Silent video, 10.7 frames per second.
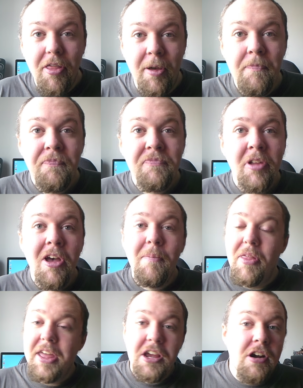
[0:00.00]
them,
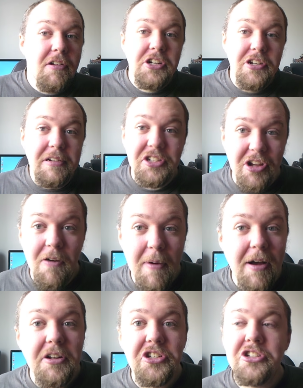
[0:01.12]
but they can only do so
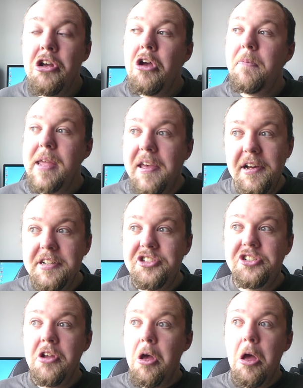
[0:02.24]
much because,